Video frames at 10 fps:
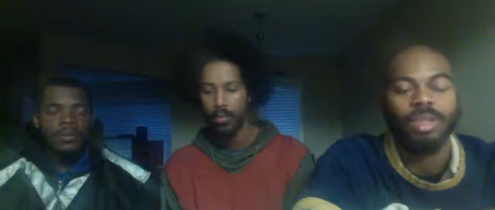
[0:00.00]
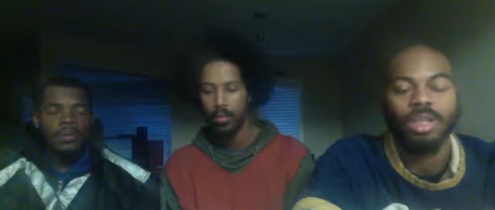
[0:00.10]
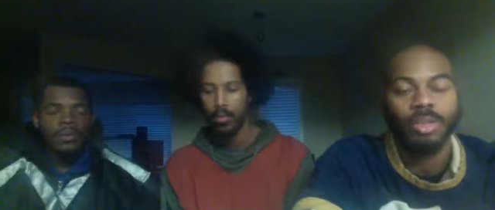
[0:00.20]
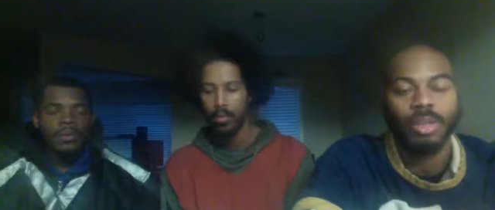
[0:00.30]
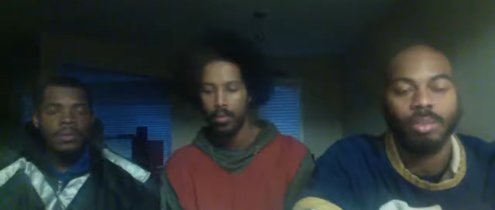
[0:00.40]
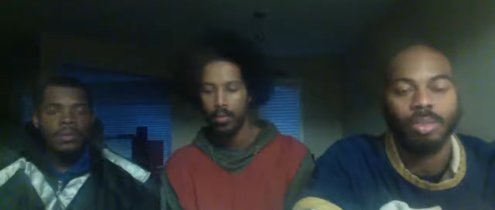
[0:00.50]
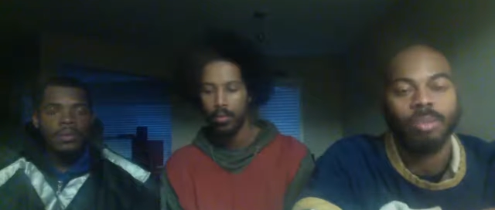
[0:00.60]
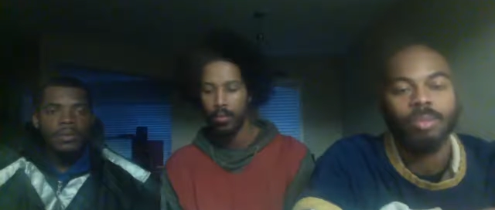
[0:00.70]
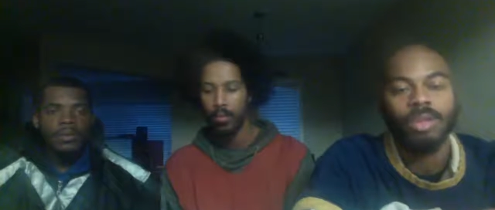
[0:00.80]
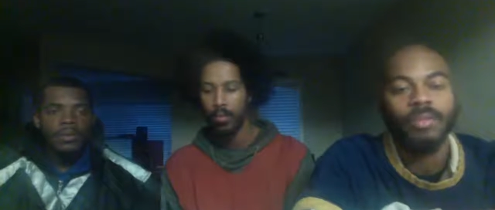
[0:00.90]
Speaker 1: Believing in
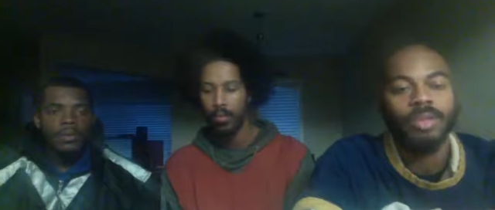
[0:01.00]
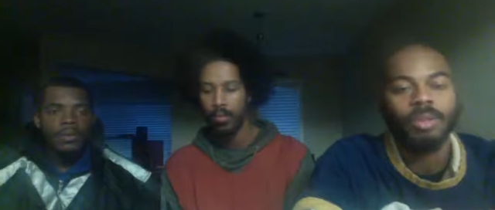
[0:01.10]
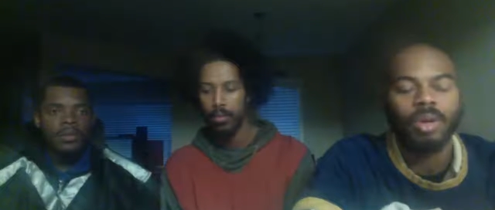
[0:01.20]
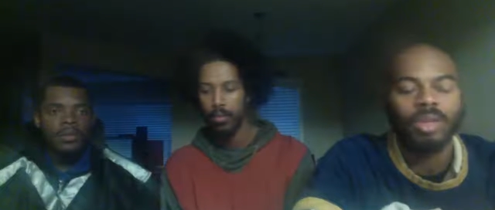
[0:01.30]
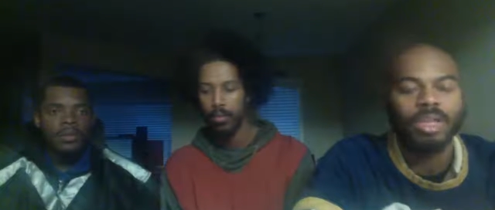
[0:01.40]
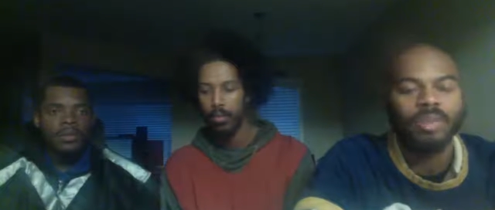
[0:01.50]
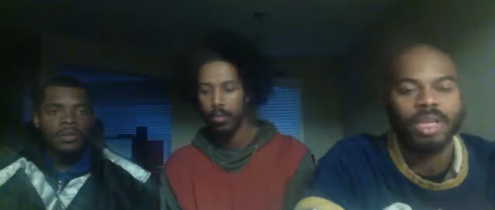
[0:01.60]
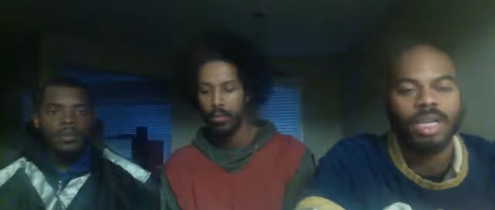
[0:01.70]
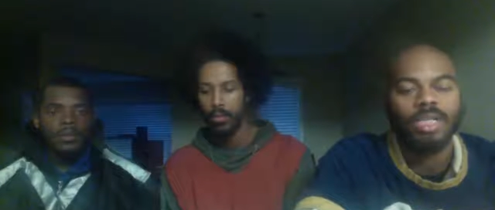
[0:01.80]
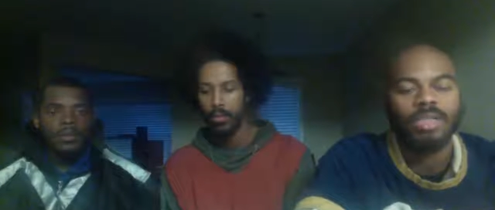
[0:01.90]
believe in the brother that's
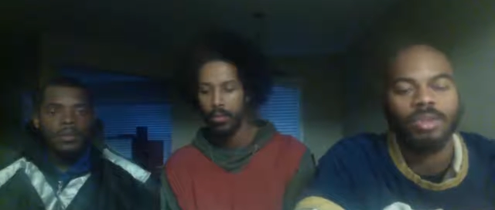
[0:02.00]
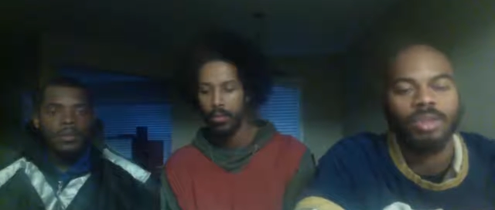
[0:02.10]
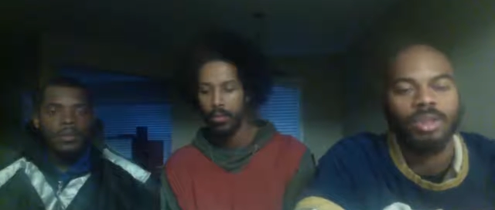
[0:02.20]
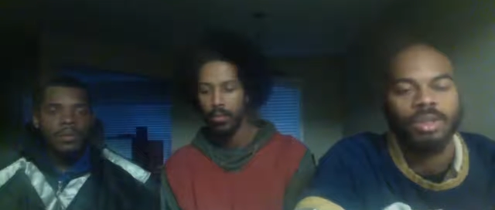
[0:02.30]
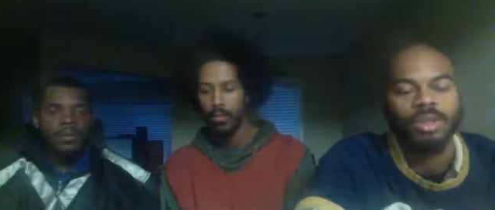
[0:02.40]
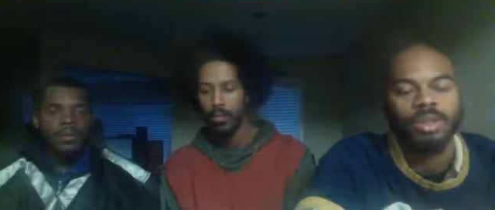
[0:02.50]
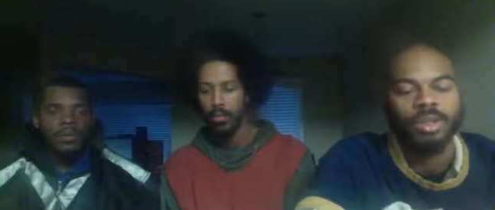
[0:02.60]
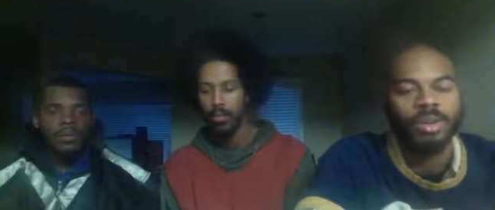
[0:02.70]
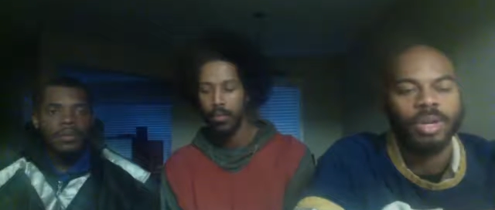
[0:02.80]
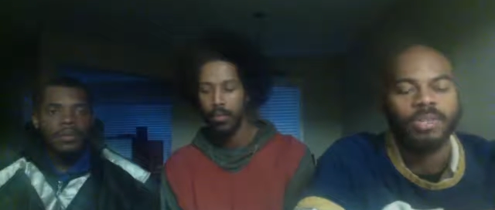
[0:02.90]
beside you.
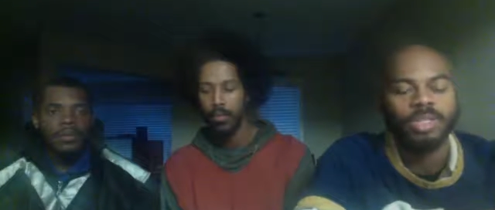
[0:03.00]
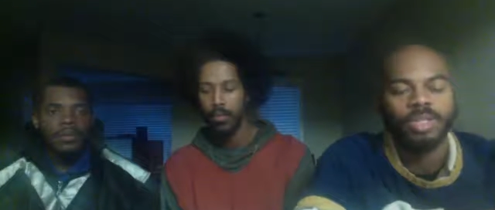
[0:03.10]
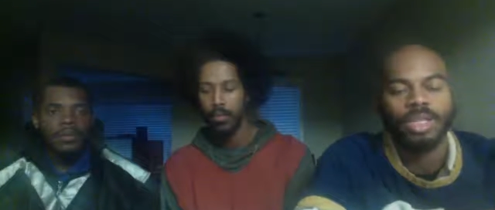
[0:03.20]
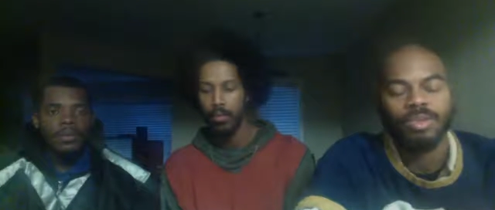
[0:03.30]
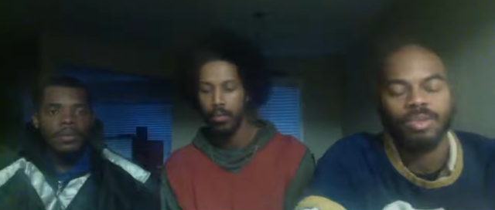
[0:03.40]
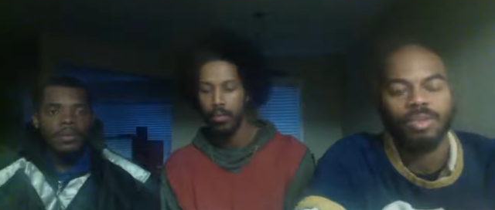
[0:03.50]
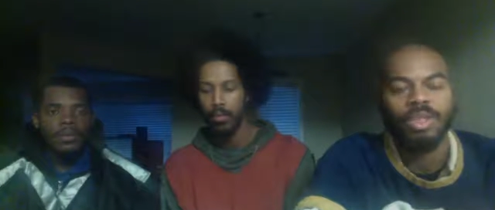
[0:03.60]
You know, whatever state you in,